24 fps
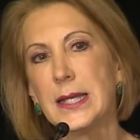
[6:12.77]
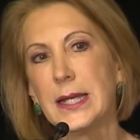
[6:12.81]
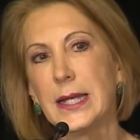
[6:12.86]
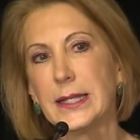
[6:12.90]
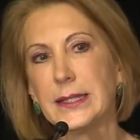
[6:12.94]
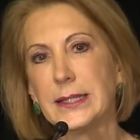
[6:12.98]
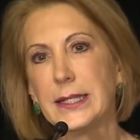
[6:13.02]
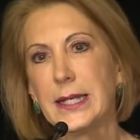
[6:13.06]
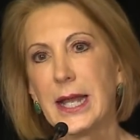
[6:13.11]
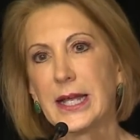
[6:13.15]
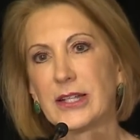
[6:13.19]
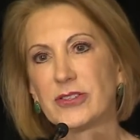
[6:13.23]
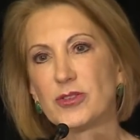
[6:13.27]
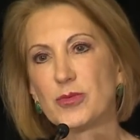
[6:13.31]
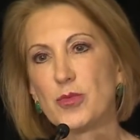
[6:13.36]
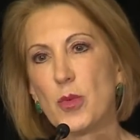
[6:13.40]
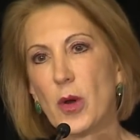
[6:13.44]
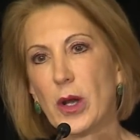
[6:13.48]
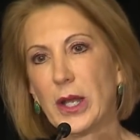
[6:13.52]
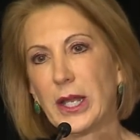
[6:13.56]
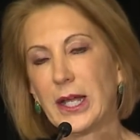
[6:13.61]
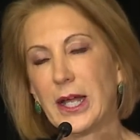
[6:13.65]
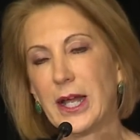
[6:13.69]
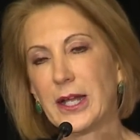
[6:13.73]
And the next
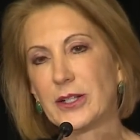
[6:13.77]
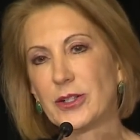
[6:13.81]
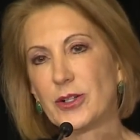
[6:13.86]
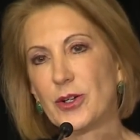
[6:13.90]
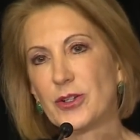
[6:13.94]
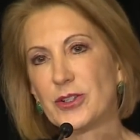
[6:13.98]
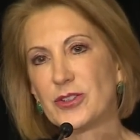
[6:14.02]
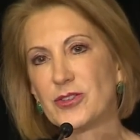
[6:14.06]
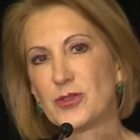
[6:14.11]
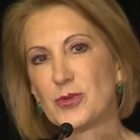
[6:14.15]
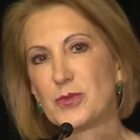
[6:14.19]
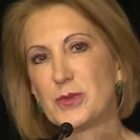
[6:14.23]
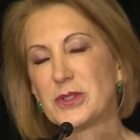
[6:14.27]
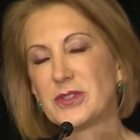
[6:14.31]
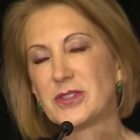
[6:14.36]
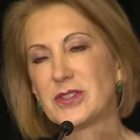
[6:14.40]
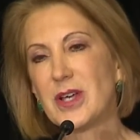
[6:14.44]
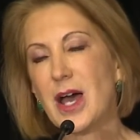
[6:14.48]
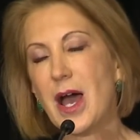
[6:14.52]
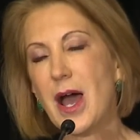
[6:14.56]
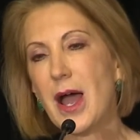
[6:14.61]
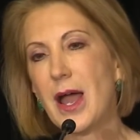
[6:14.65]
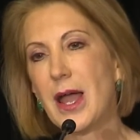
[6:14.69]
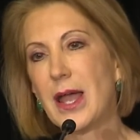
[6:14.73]
morning on Christmas,
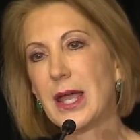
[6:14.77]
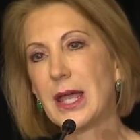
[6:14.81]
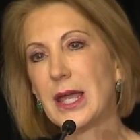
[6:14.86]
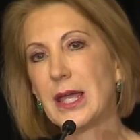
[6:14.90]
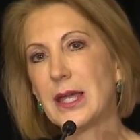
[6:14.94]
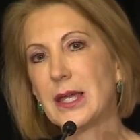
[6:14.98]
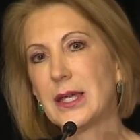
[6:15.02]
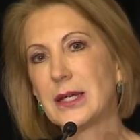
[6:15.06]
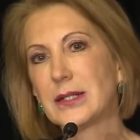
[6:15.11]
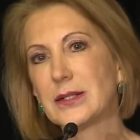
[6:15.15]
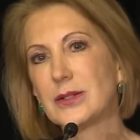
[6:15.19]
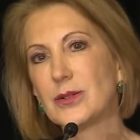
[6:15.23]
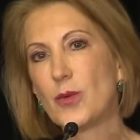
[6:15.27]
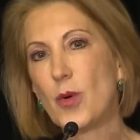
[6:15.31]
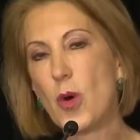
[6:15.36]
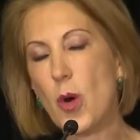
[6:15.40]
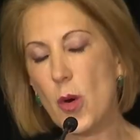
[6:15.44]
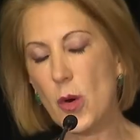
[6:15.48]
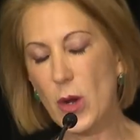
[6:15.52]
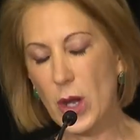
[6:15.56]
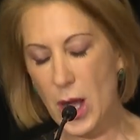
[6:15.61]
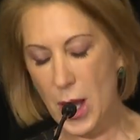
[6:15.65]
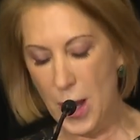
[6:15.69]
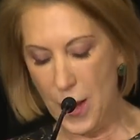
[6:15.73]
I
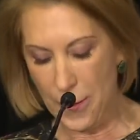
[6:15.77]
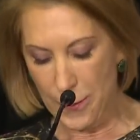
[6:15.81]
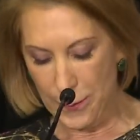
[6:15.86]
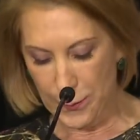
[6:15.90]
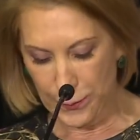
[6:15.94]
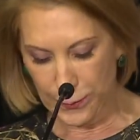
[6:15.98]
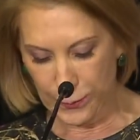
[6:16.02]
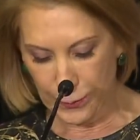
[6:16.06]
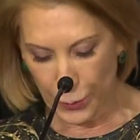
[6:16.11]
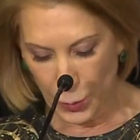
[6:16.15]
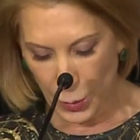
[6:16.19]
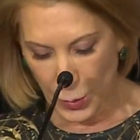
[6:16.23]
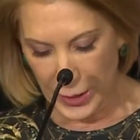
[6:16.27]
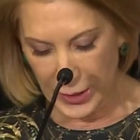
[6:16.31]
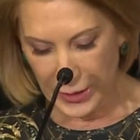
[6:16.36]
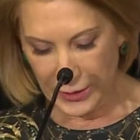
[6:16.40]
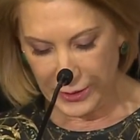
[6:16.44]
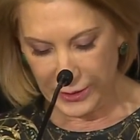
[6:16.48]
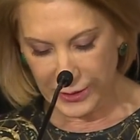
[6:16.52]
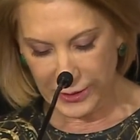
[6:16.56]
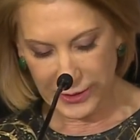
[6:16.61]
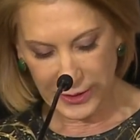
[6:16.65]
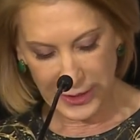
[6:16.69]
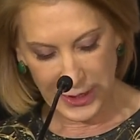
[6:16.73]
woke up
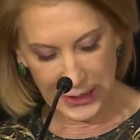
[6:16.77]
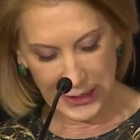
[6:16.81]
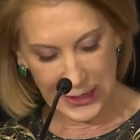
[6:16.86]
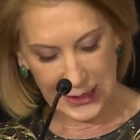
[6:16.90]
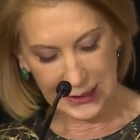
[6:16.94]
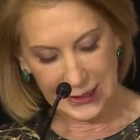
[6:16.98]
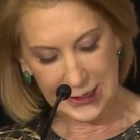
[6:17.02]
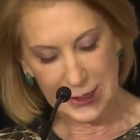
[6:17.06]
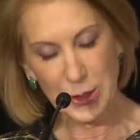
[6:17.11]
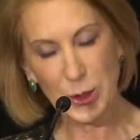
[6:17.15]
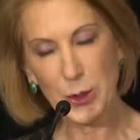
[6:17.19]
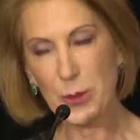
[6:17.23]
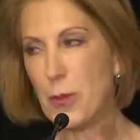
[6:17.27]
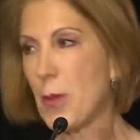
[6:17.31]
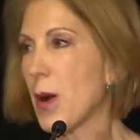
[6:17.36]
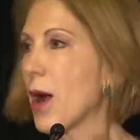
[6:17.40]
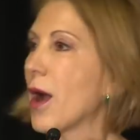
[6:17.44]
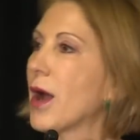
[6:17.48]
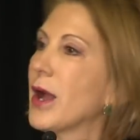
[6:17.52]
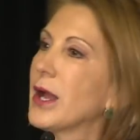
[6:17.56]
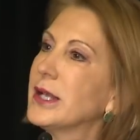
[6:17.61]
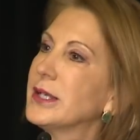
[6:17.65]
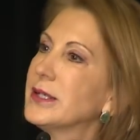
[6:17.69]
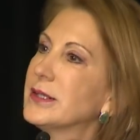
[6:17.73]
with a clear
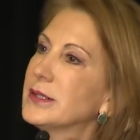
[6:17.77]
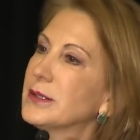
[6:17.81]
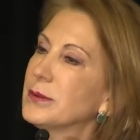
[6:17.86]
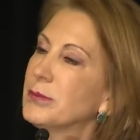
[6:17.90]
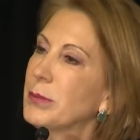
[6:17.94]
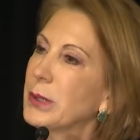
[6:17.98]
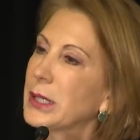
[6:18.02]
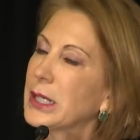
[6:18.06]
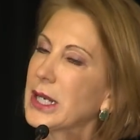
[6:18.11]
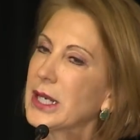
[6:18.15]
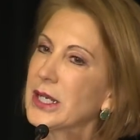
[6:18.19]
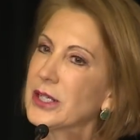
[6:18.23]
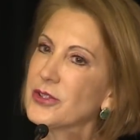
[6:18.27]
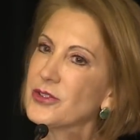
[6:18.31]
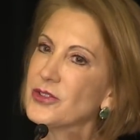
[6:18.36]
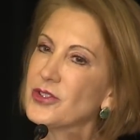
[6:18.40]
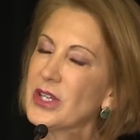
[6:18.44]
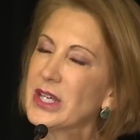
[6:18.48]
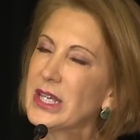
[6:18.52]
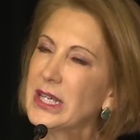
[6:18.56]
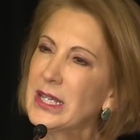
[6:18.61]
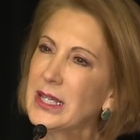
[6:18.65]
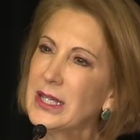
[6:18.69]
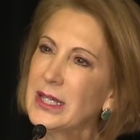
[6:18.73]
mind, because
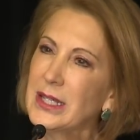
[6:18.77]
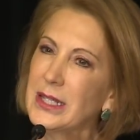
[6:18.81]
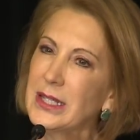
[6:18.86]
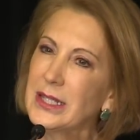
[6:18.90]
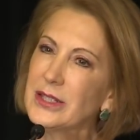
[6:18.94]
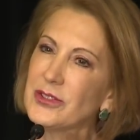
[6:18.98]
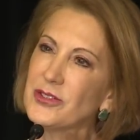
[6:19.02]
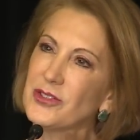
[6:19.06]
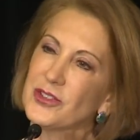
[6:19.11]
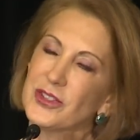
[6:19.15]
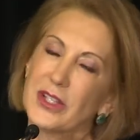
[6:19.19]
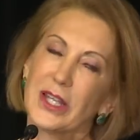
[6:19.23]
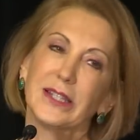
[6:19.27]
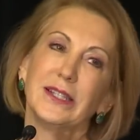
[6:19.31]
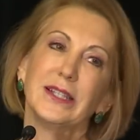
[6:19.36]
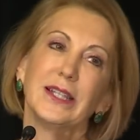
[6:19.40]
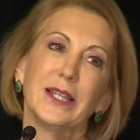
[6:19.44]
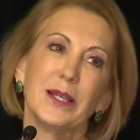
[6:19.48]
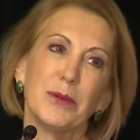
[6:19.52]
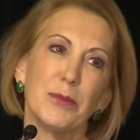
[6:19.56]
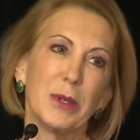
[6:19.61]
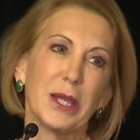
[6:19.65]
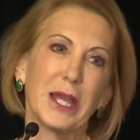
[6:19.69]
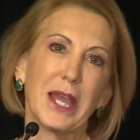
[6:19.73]
it
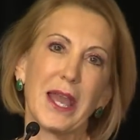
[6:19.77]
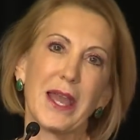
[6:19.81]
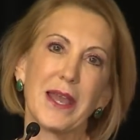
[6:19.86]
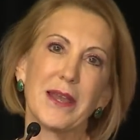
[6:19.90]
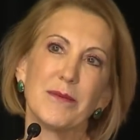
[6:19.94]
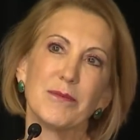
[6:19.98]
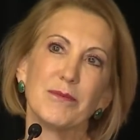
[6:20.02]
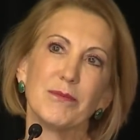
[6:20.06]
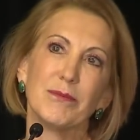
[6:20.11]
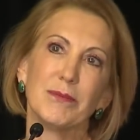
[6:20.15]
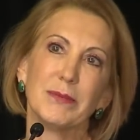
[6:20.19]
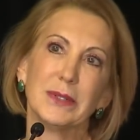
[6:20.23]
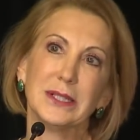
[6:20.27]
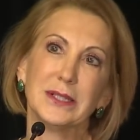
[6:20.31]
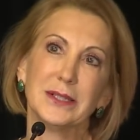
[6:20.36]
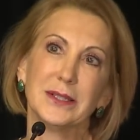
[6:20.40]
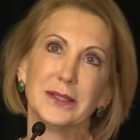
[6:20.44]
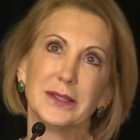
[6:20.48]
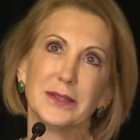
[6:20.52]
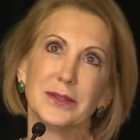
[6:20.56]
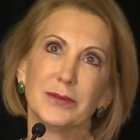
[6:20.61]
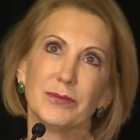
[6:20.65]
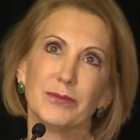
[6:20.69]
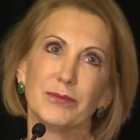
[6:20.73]
suddenly became
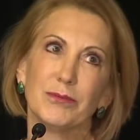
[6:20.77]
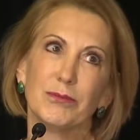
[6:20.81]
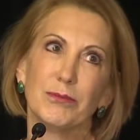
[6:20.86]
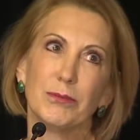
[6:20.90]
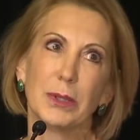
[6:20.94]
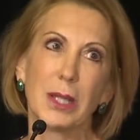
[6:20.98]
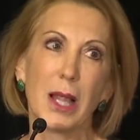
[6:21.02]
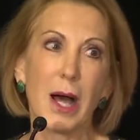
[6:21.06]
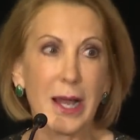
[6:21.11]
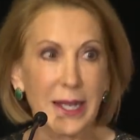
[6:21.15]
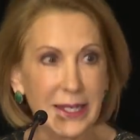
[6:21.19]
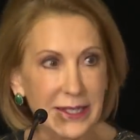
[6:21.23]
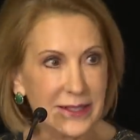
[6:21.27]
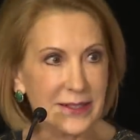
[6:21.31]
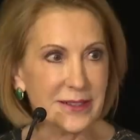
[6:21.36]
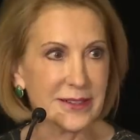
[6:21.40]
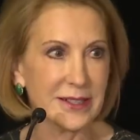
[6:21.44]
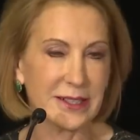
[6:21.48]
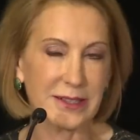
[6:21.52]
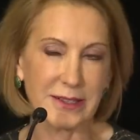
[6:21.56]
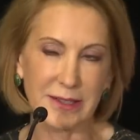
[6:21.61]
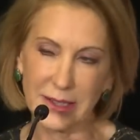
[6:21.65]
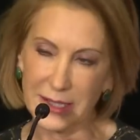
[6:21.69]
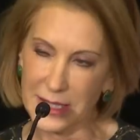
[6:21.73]

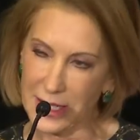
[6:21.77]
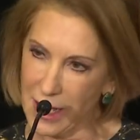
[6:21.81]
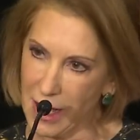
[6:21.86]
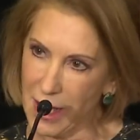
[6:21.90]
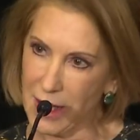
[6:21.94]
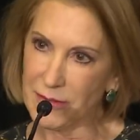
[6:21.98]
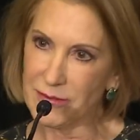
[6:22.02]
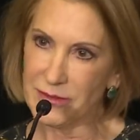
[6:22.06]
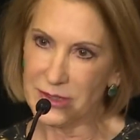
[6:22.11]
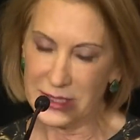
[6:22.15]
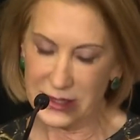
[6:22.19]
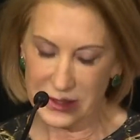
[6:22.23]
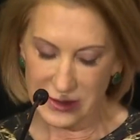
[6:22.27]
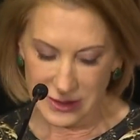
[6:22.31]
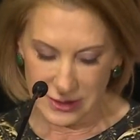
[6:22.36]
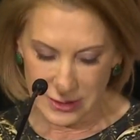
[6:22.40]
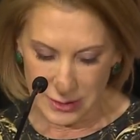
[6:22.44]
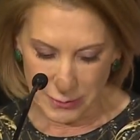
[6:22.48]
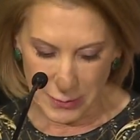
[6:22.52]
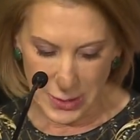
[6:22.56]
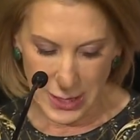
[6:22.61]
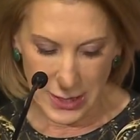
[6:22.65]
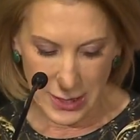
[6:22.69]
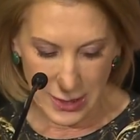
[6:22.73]
blindingly obvious
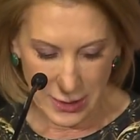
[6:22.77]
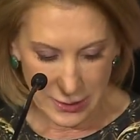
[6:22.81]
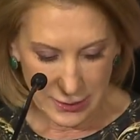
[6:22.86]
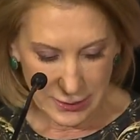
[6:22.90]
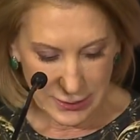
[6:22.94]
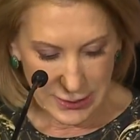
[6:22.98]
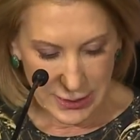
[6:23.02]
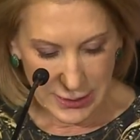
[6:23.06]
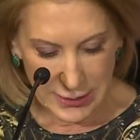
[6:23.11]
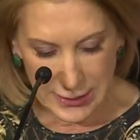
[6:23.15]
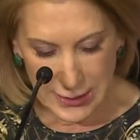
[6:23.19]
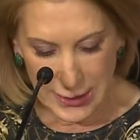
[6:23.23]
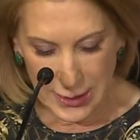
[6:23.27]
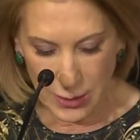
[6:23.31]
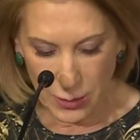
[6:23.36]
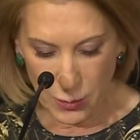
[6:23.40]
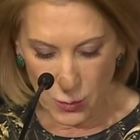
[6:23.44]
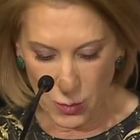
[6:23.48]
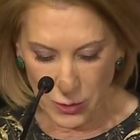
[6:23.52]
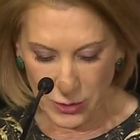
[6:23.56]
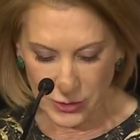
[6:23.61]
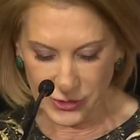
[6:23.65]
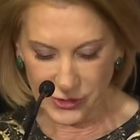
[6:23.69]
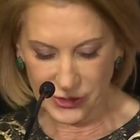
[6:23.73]
to me that there
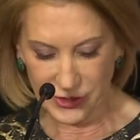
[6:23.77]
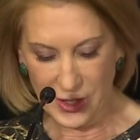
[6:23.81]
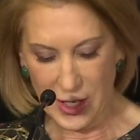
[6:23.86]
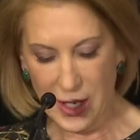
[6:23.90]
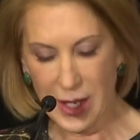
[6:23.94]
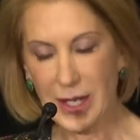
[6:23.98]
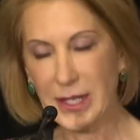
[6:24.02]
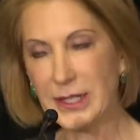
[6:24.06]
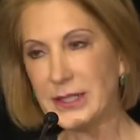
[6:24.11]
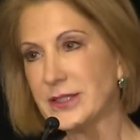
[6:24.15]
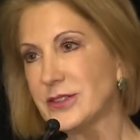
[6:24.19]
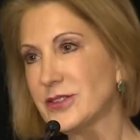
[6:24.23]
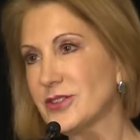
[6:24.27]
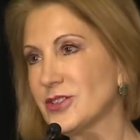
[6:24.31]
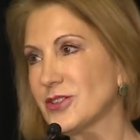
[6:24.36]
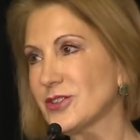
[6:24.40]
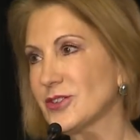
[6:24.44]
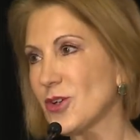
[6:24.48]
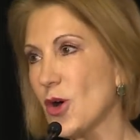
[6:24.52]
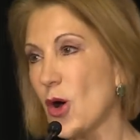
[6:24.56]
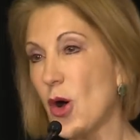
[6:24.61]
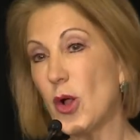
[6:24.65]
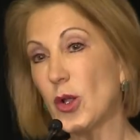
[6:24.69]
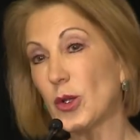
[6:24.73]
were signs
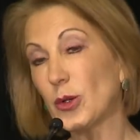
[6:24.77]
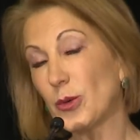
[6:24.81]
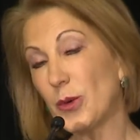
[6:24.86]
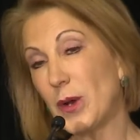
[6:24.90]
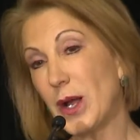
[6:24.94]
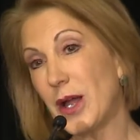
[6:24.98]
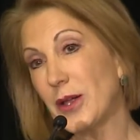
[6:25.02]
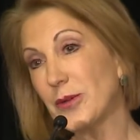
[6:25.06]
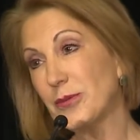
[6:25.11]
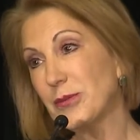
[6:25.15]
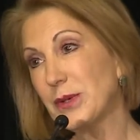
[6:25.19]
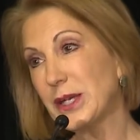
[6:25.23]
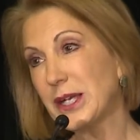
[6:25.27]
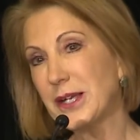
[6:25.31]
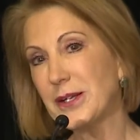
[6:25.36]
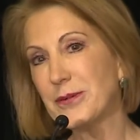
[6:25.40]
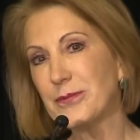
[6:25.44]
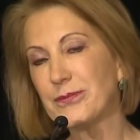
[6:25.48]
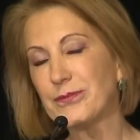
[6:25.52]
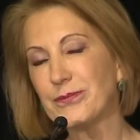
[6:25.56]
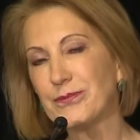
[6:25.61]
all around me.